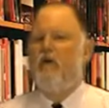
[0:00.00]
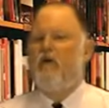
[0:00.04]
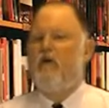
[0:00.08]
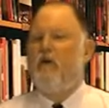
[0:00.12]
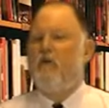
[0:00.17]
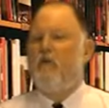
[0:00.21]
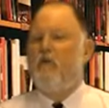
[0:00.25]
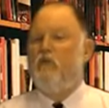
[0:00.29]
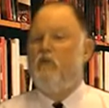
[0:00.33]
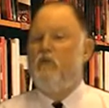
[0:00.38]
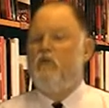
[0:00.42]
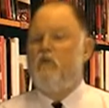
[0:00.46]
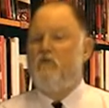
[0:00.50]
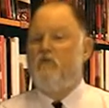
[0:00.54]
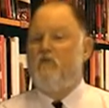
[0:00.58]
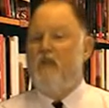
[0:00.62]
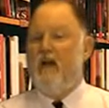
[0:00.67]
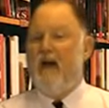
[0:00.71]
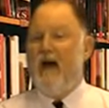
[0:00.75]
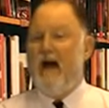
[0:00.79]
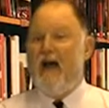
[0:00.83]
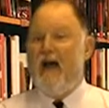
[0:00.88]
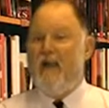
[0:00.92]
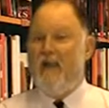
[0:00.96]
All you have to do is
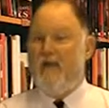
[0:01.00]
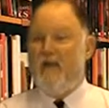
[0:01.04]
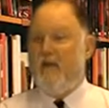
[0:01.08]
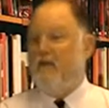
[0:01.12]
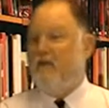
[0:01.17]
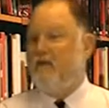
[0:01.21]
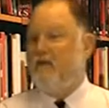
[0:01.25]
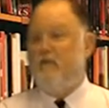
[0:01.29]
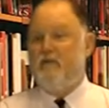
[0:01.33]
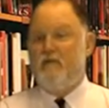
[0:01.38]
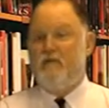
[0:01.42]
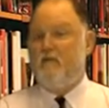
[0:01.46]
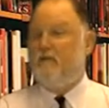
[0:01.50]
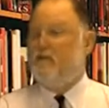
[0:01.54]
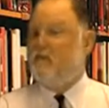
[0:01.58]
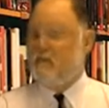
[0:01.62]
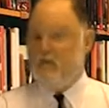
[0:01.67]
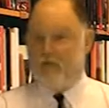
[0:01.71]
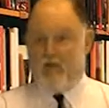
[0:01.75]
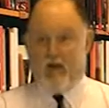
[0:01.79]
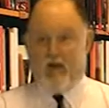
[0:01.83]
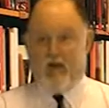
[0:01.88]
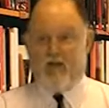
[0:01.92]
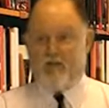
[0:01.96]
sign this.
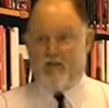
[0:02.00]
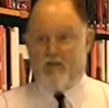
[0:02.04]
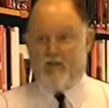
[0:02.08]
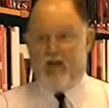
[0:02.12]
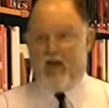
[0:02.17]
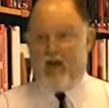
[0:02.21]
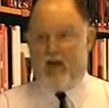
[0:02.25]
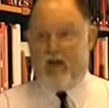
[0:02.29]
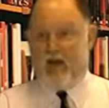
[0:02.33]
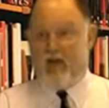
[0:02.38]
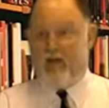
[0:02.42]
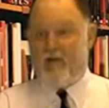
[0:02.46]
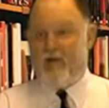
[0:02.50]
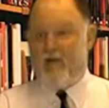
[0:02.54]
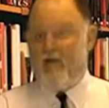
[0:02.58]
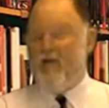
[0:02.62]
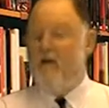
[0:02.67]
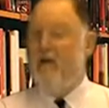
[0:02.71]
Got to sign.